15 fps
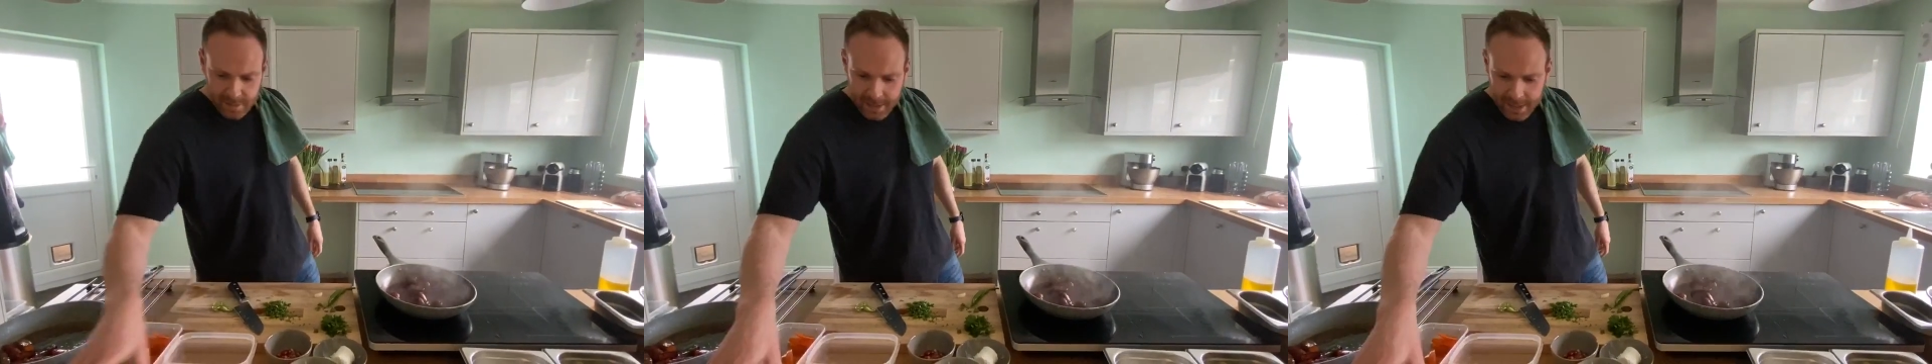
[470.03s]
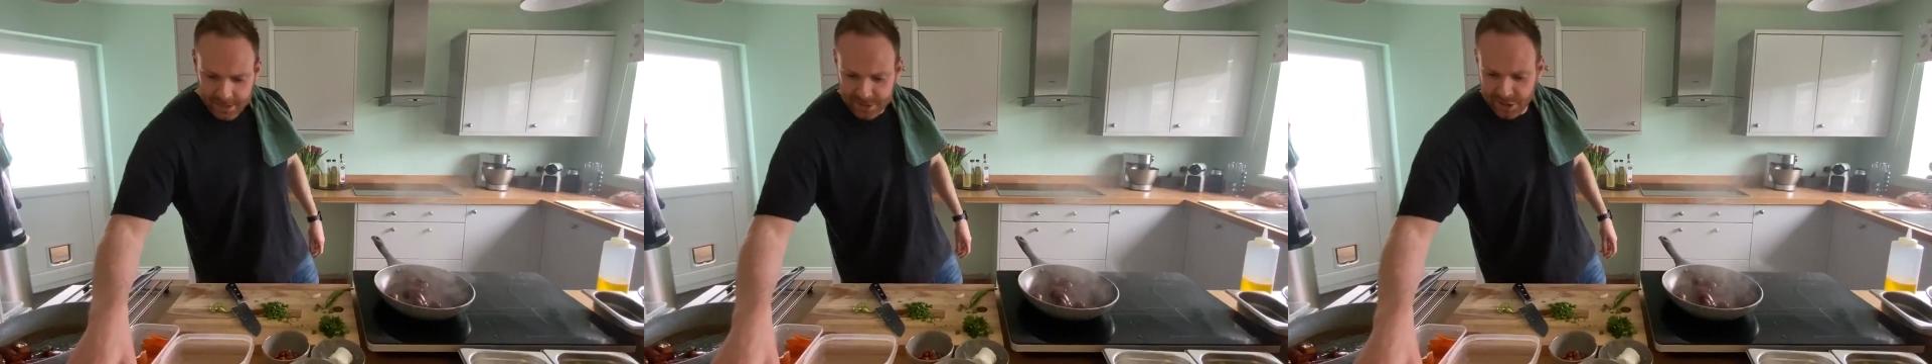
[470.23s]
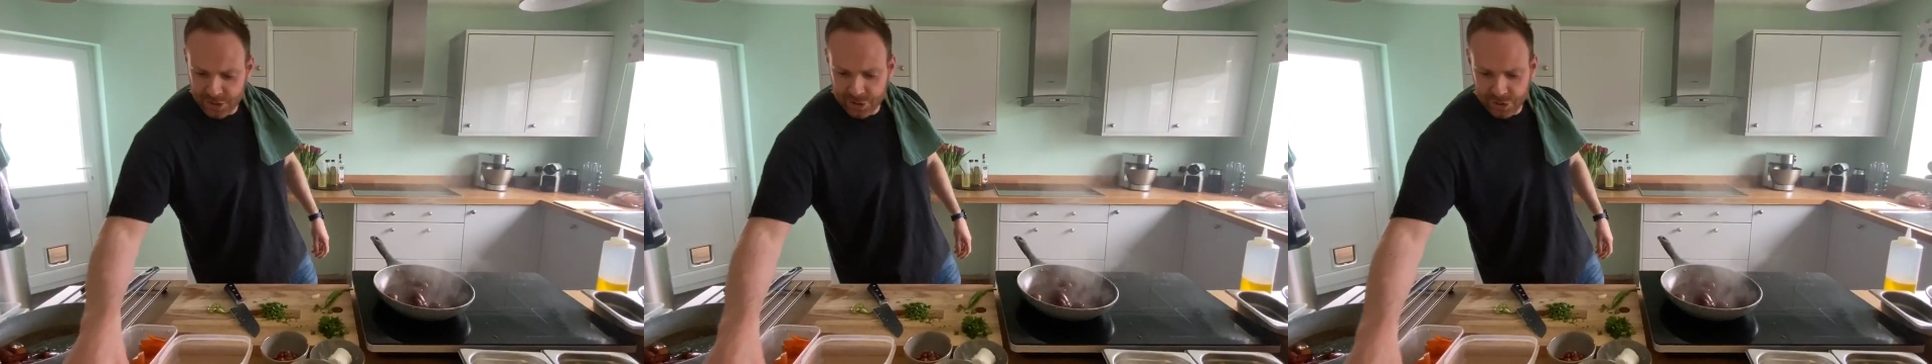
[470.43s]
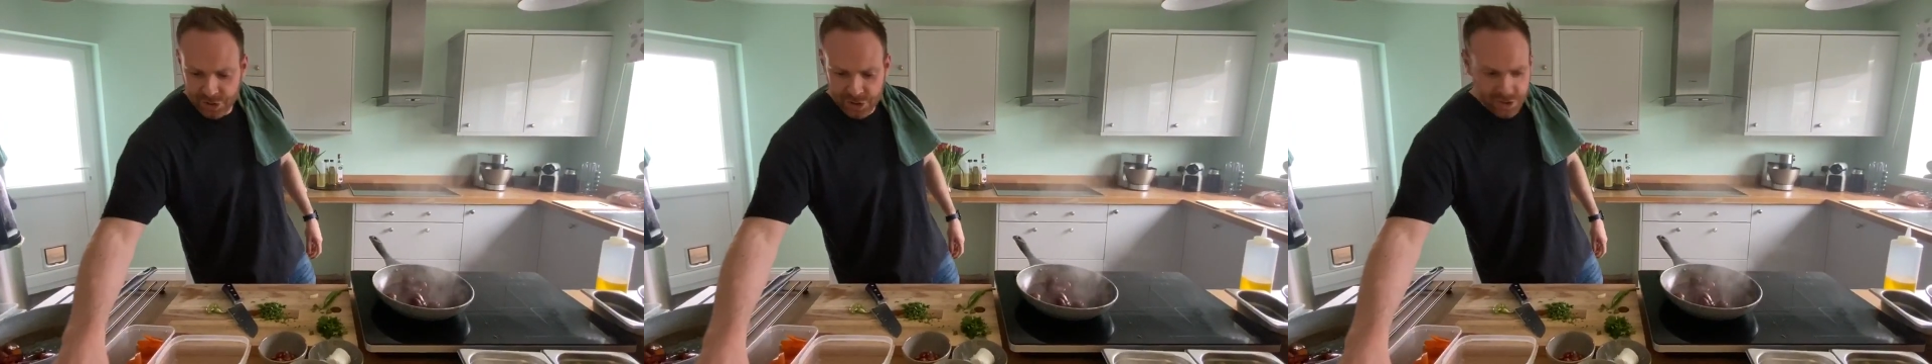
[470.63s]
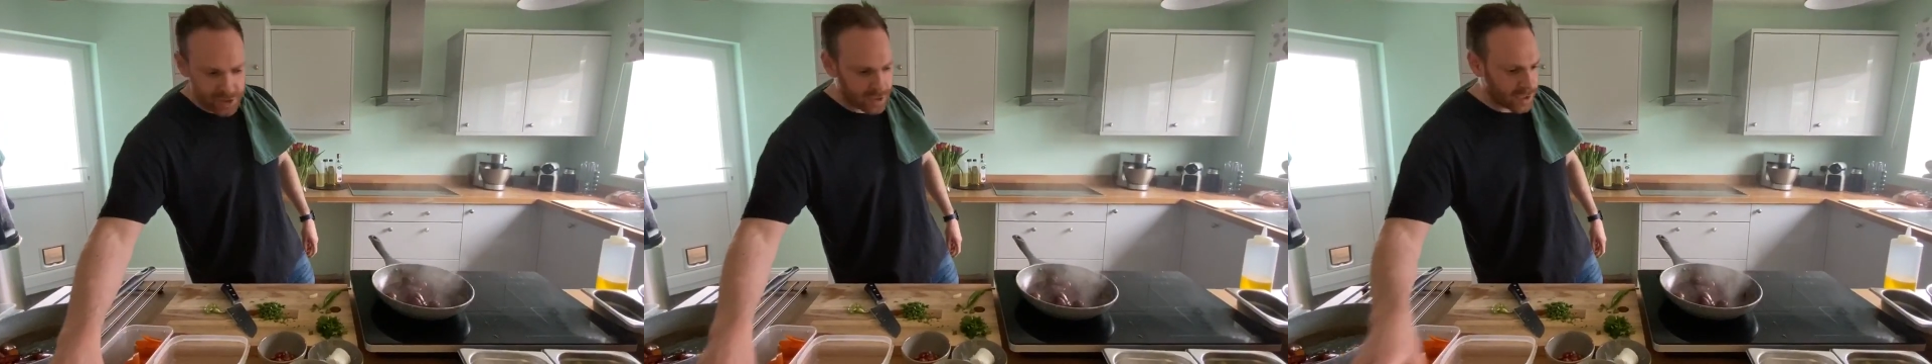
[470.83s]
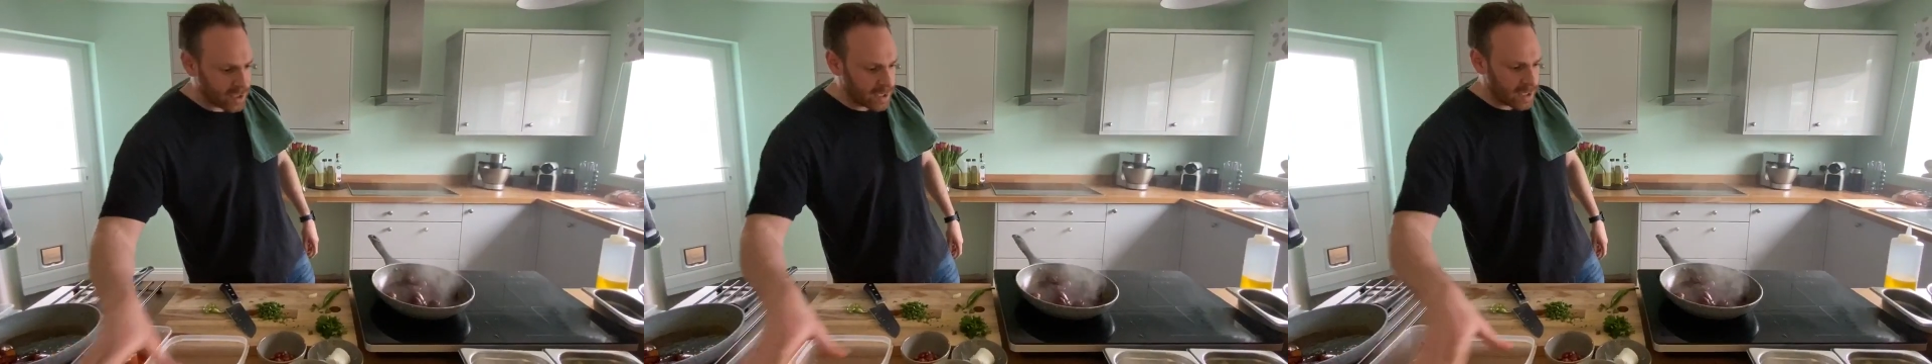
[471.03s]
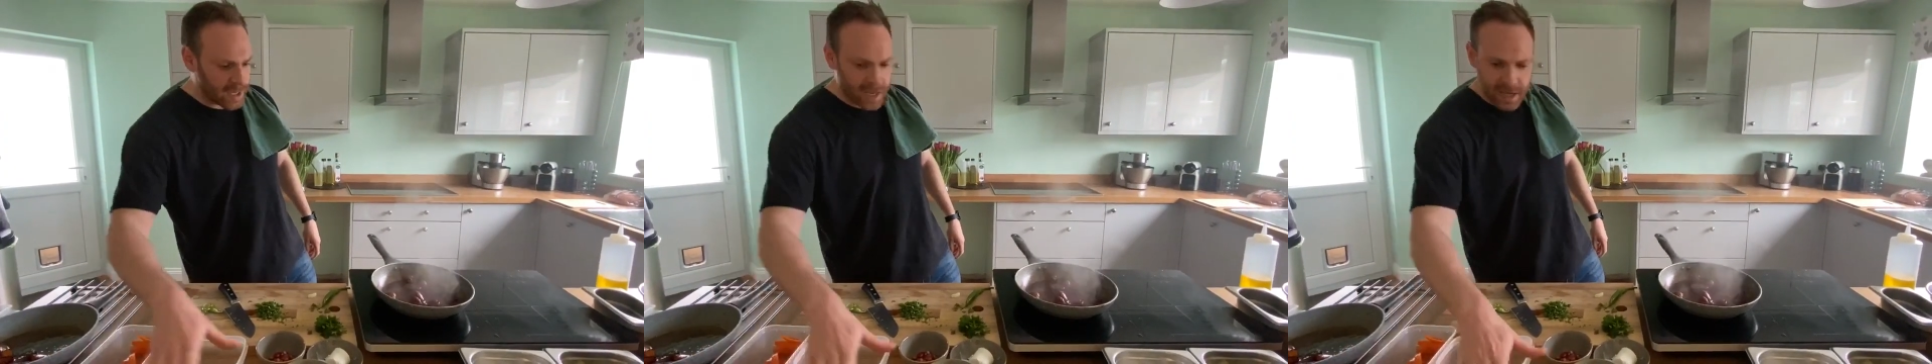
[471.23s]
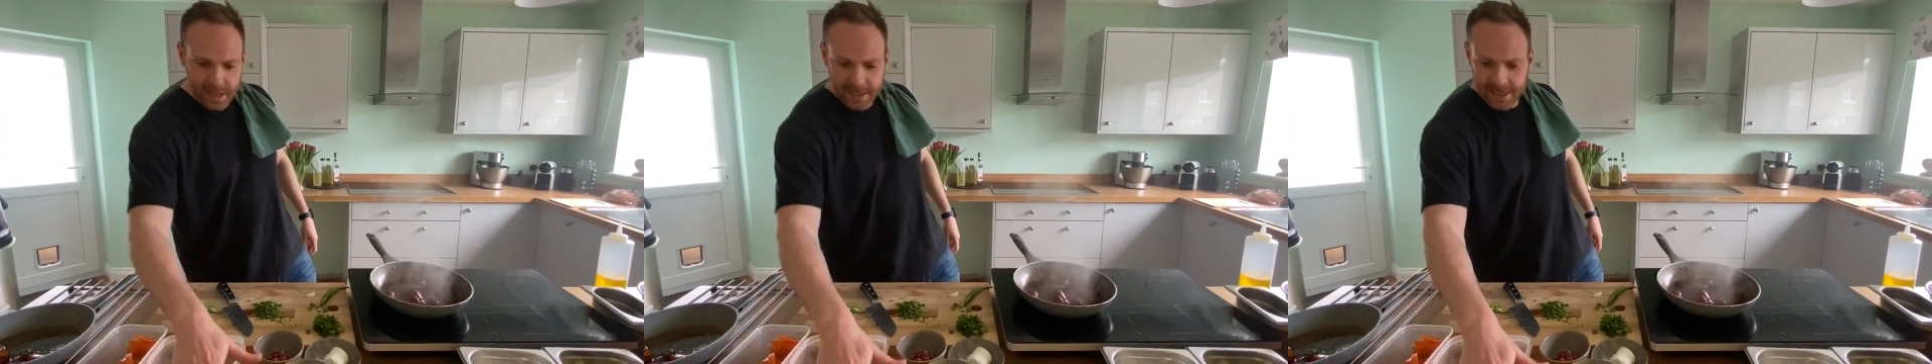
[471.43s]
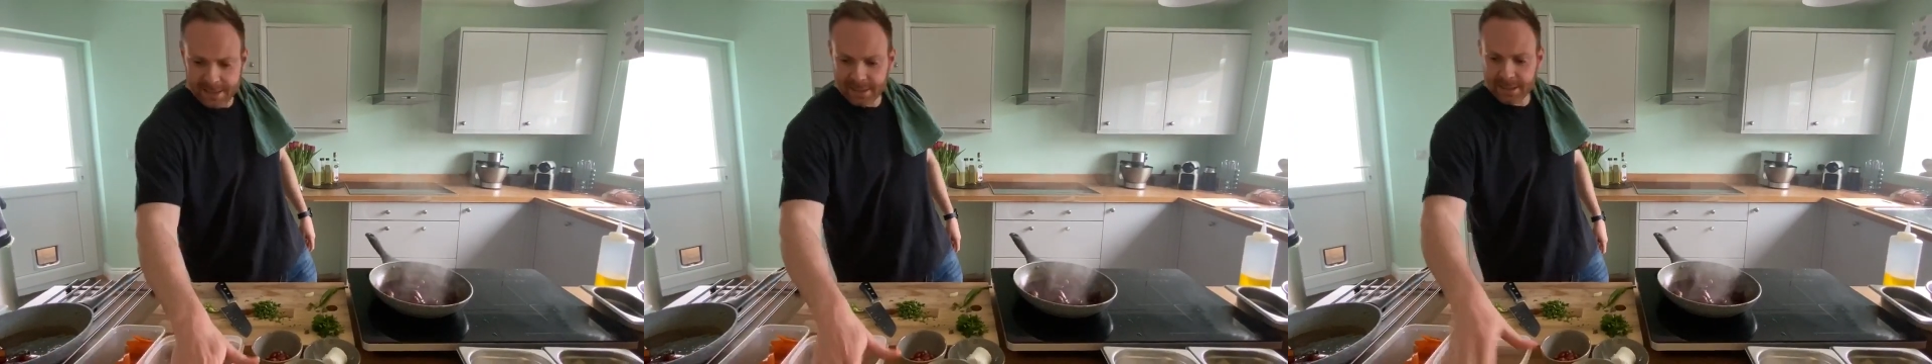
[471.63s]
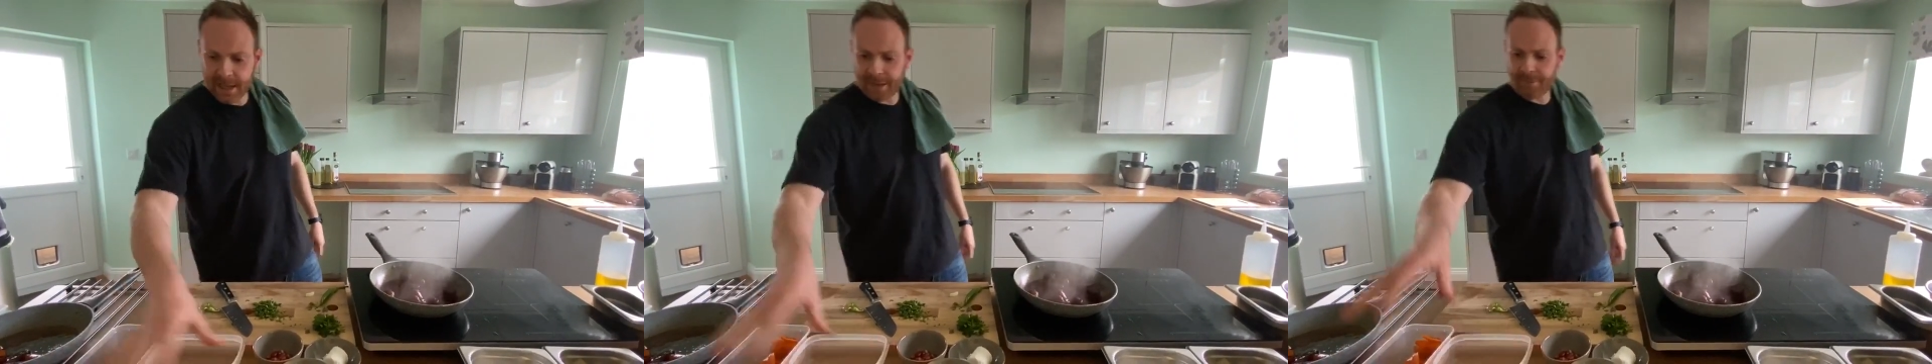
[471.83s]
As discussed
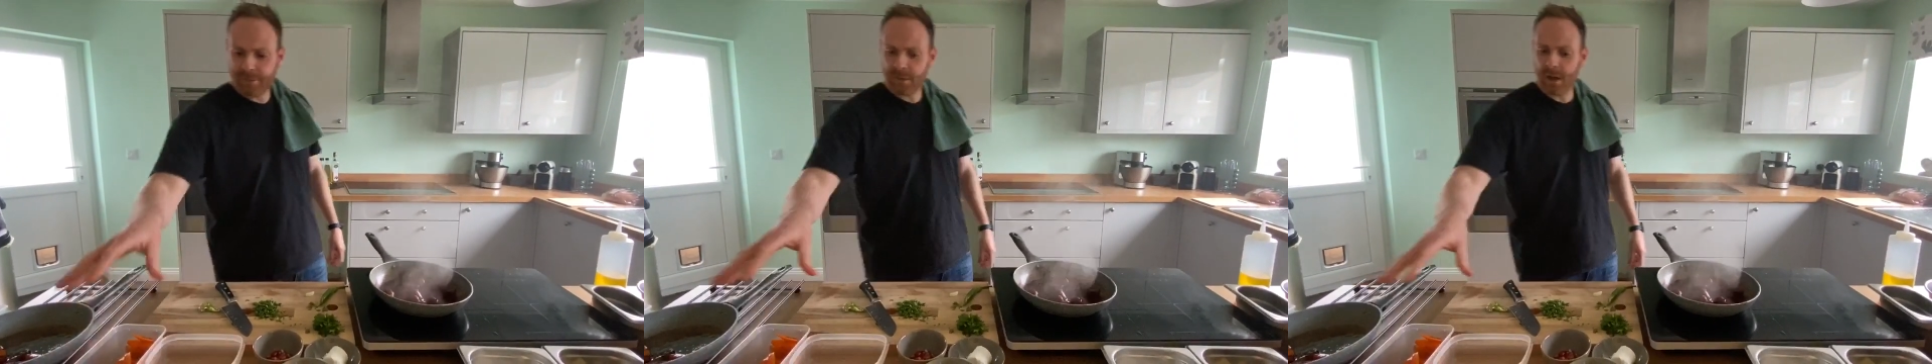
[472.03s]
yesterday,